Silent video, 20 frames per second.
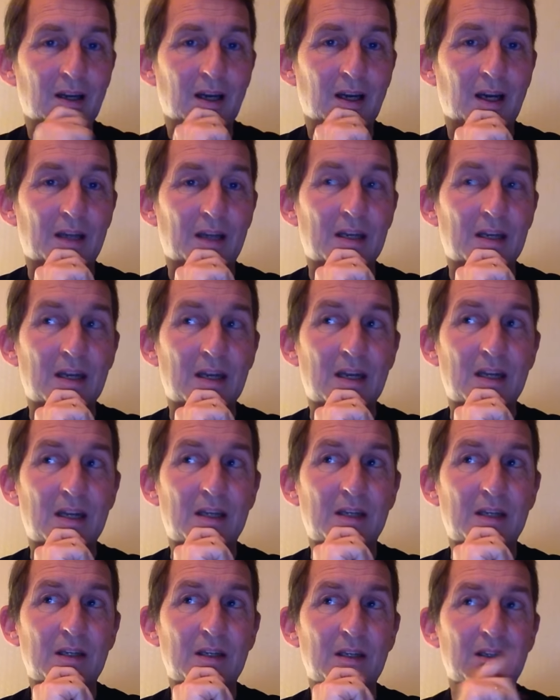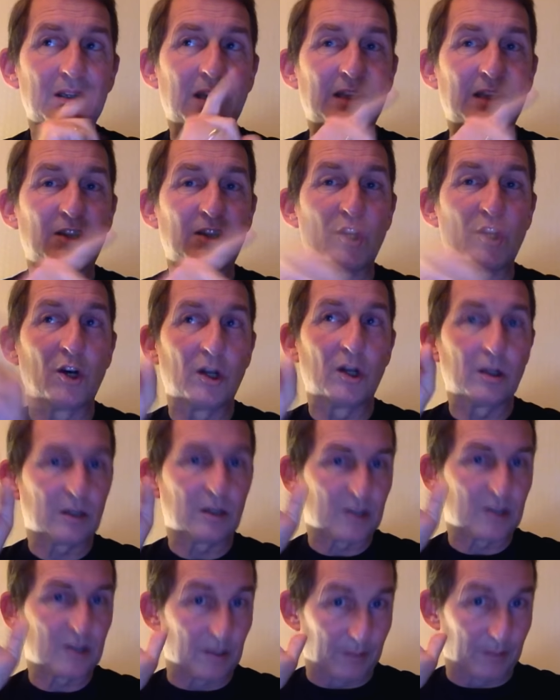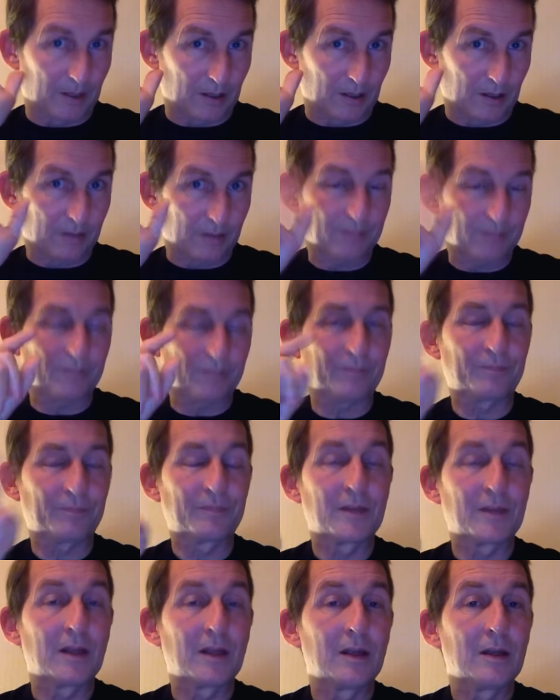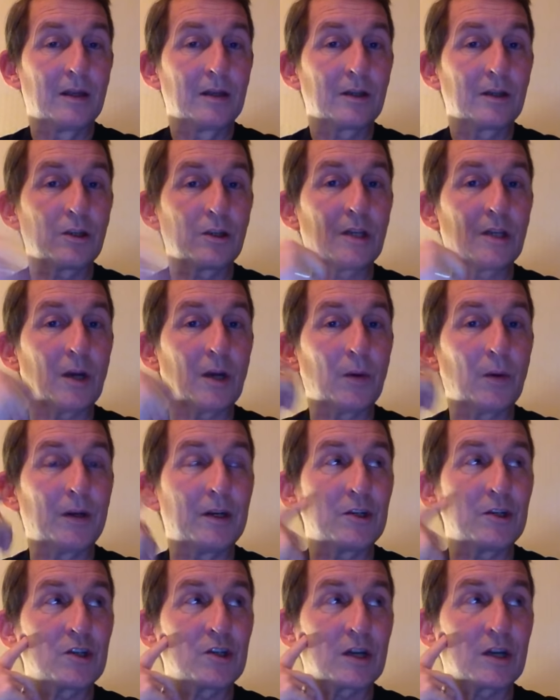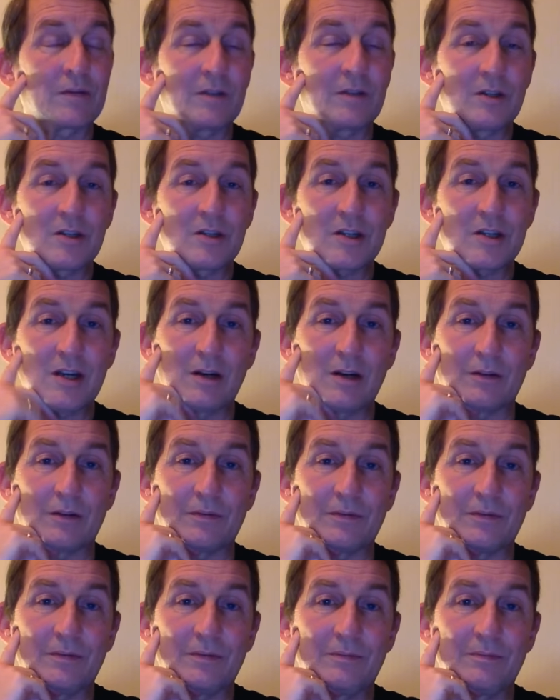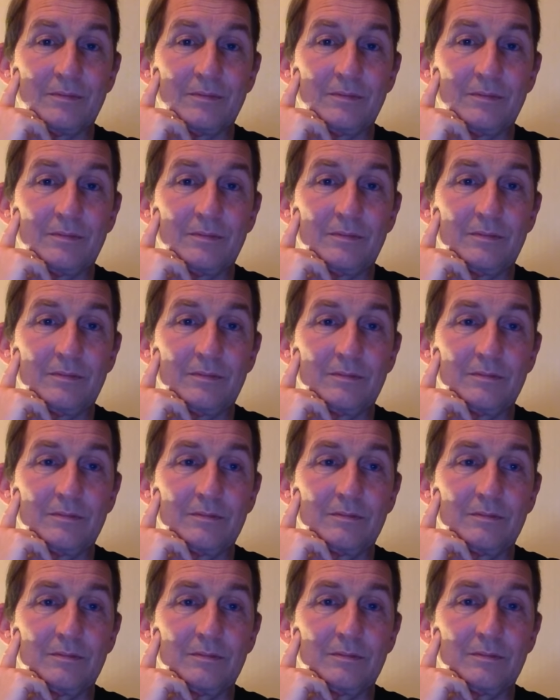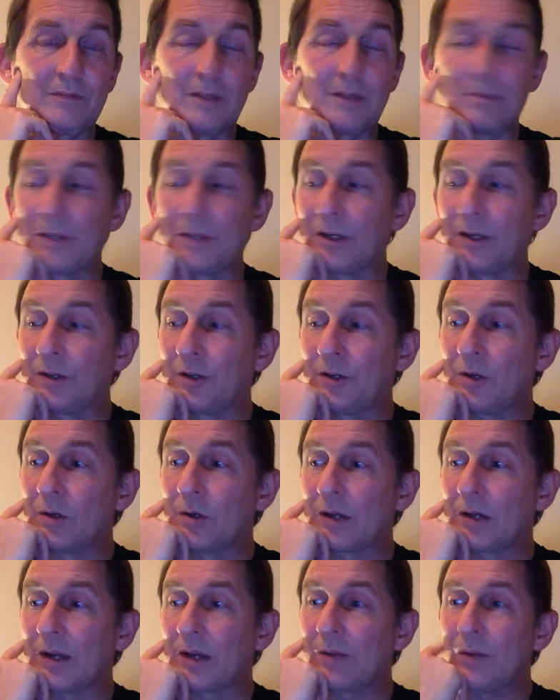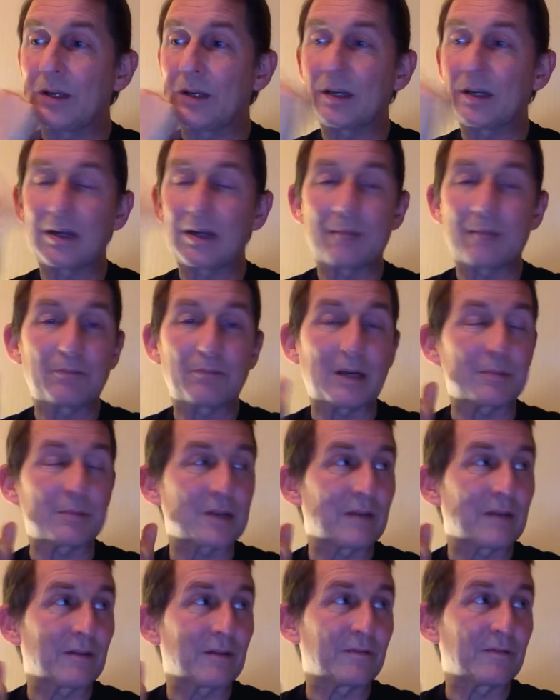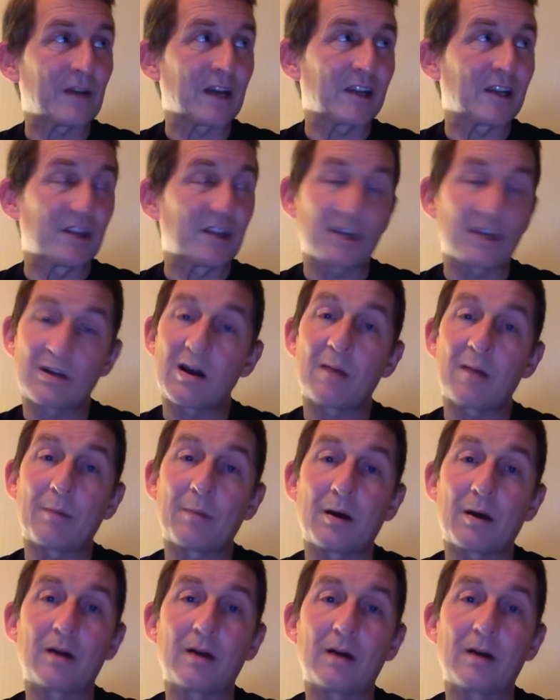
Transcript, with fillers: And then that girl, Sabina, can go in and check for herself. And me and you, Glenn, we can perhaps have a fag in the car park.